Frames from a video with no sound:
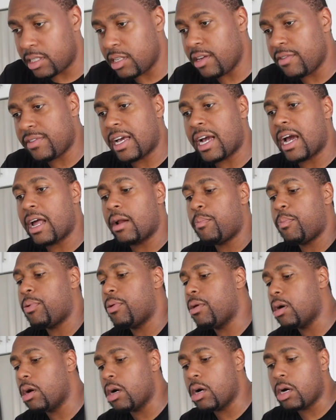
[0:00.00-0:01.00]
see if they got
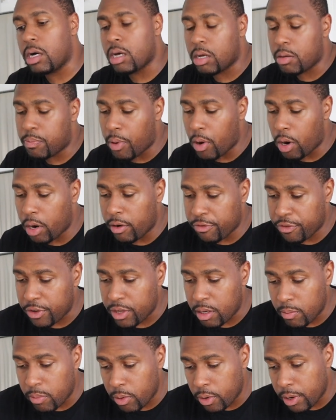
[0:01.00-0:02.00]
a part for
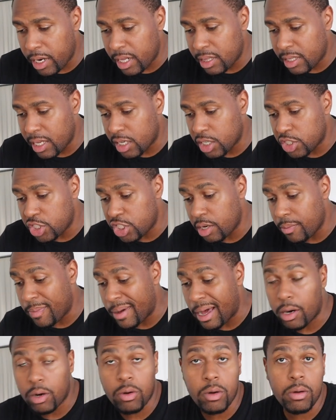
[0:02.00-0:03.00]
your boy that they could ship
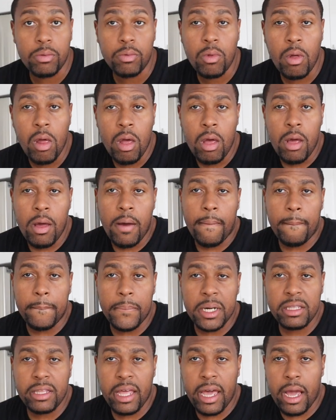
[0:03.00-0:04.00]
out on
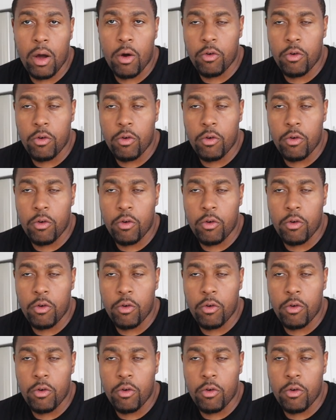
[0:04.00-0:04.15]
Monday